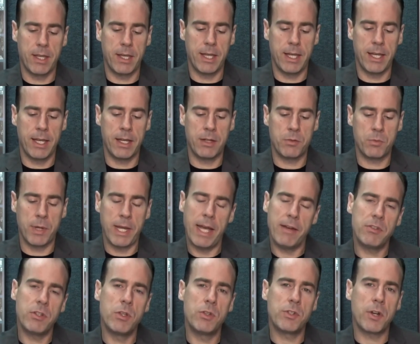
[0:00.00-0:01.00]
And we
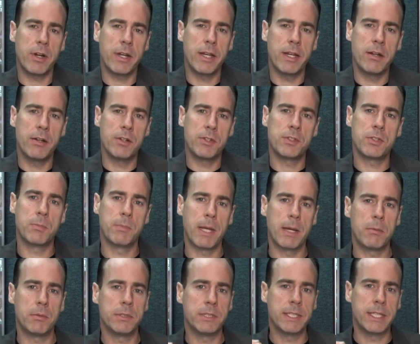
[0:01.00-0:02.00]
have to use our ears to be
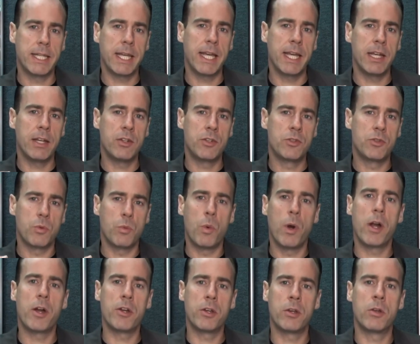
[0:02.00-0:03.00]
able to gauge
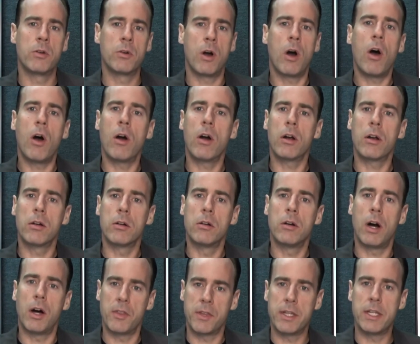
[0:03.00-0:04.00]
where you are
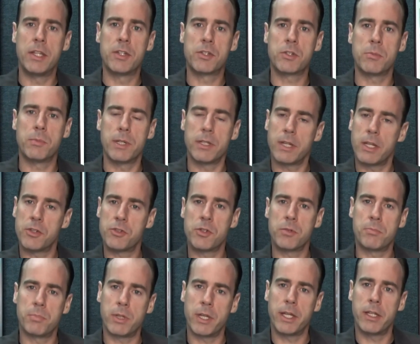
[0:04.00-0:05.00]
on the instrument as you're
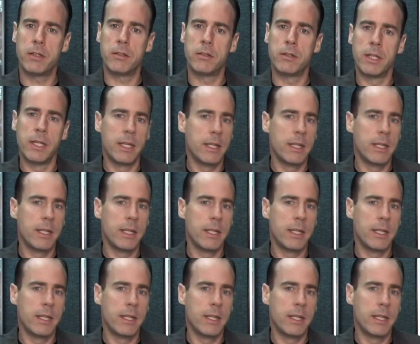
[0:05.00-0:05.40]
playing.